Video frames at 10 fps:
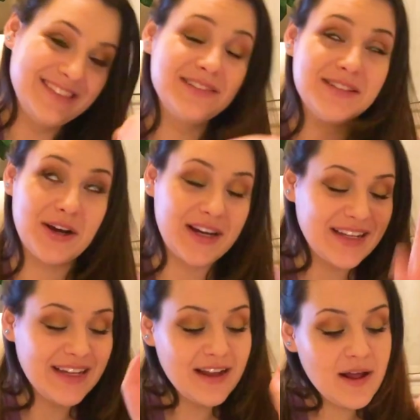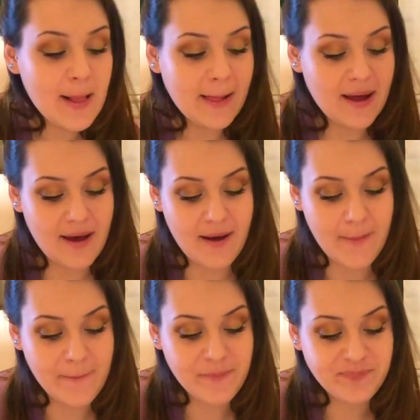Sorry.
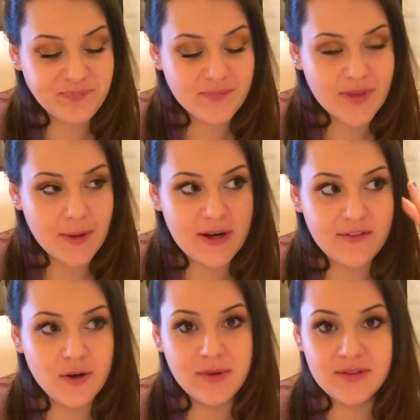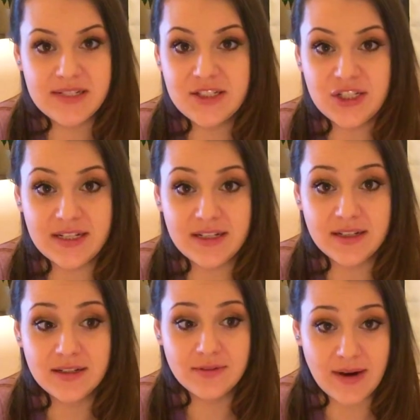But if you're a musician,
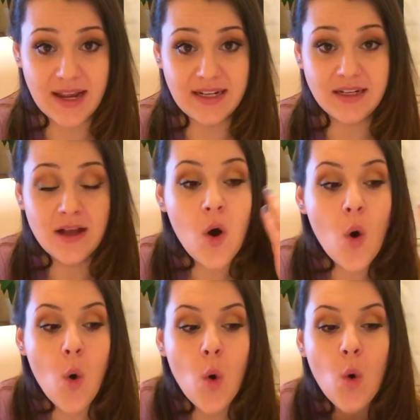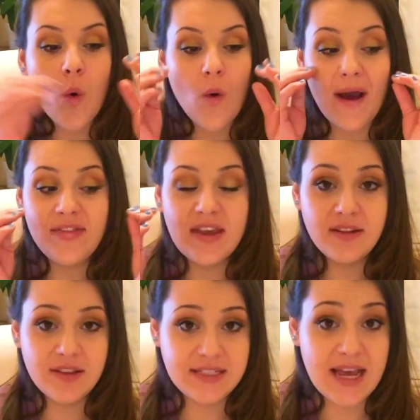right? At the end
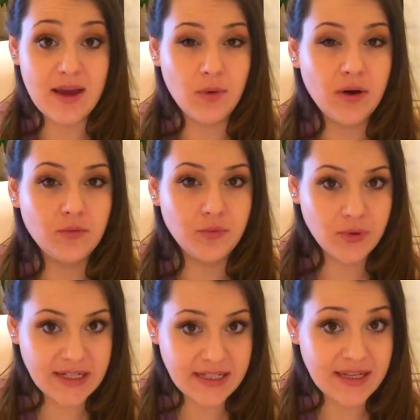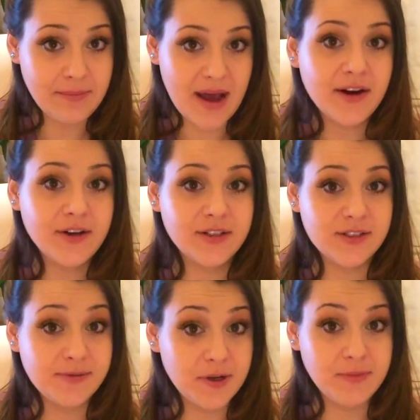of the day, what really
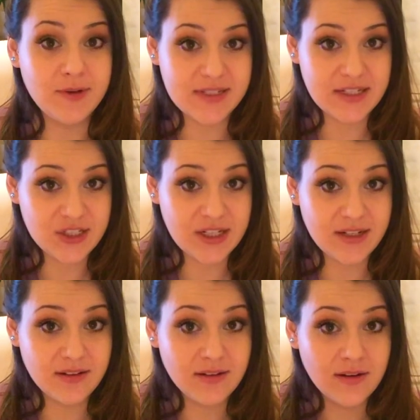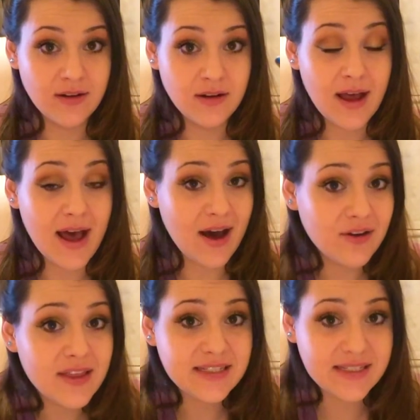matters for a musician? How
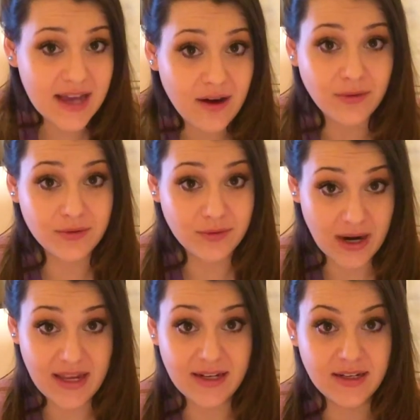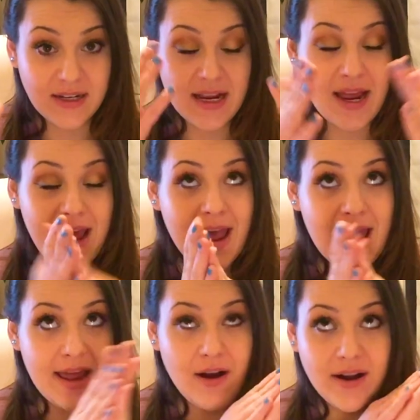do they sound, right?
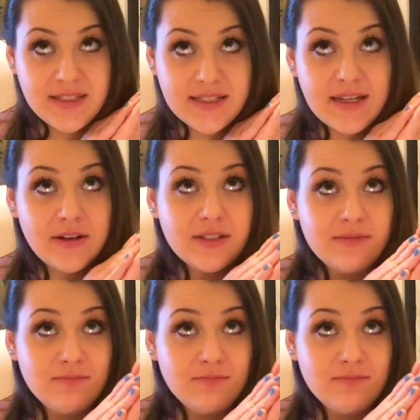And honestly, our